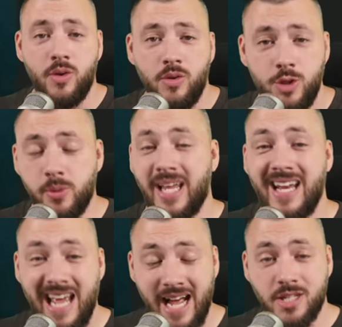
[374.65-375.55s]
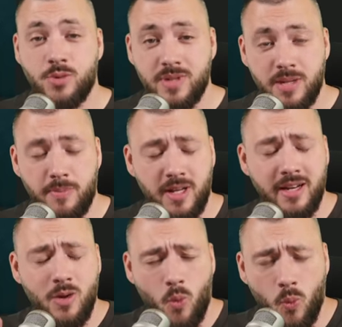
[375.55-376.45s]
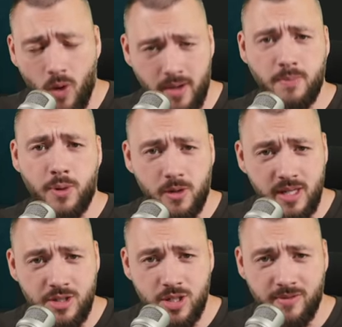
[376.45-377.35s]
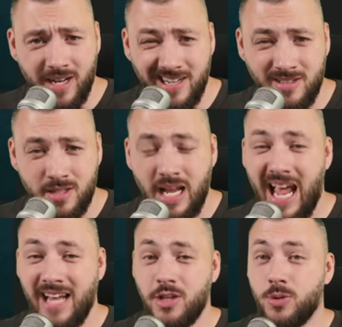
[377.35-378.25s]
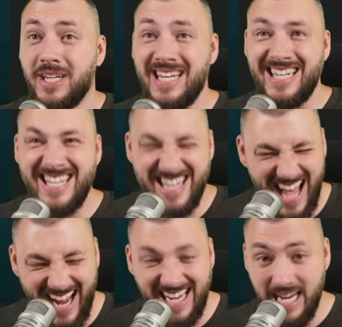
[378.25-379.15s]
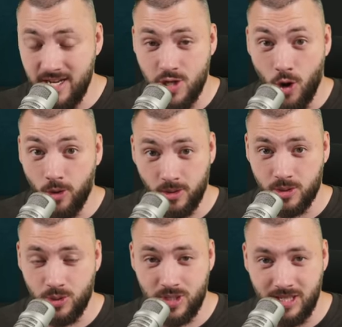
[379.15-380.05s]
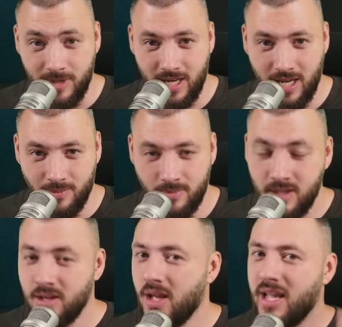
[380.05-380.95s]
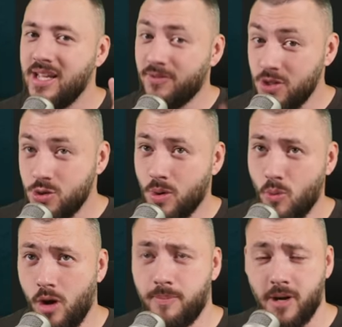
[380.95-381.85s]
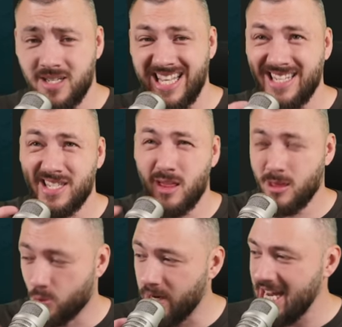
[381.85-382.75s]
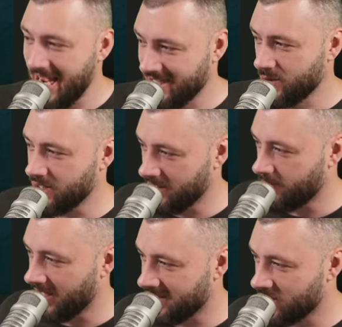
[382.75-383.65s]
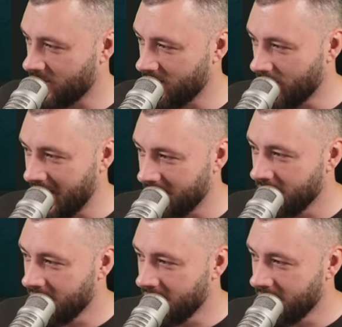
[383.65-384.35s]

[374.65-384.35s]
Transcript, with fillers: You will get exquisite blood, 1 per Legion event, and you will need 9 in total to summon him. If you do a world boss, that's 3 exquisite blood straight away.